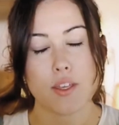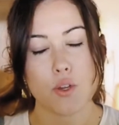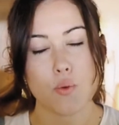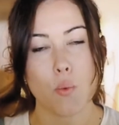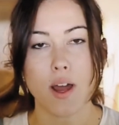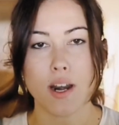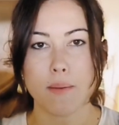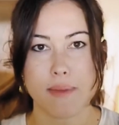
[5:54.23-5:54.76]

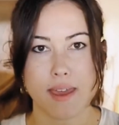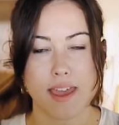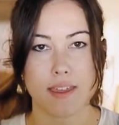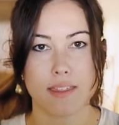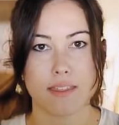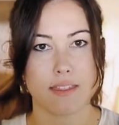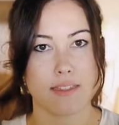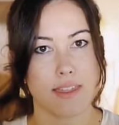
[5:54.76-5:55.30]
You want to
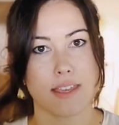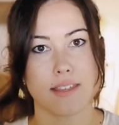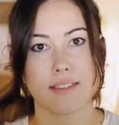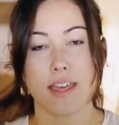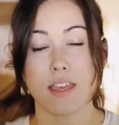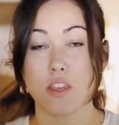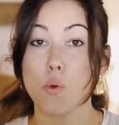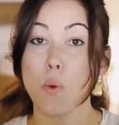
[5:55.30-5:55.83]
make the
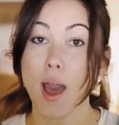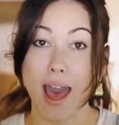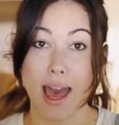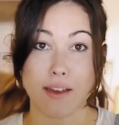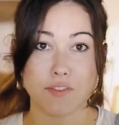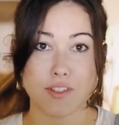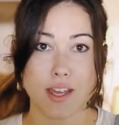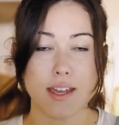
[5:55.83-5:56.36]
things that you
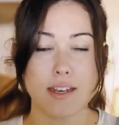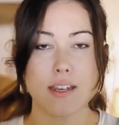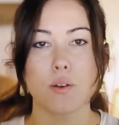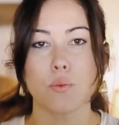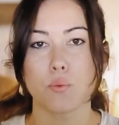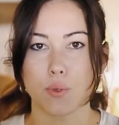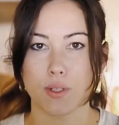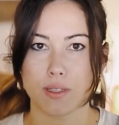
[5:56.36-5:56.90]
have done
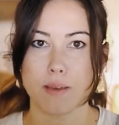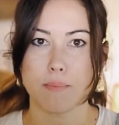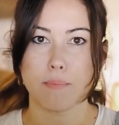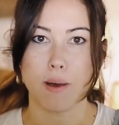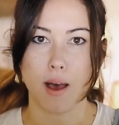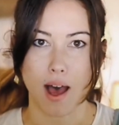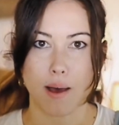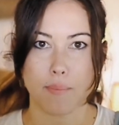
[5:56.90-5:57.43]
really
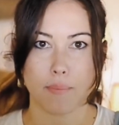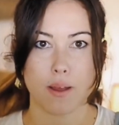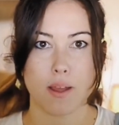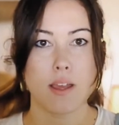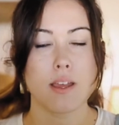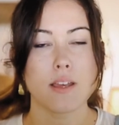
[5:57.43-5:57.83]
pop.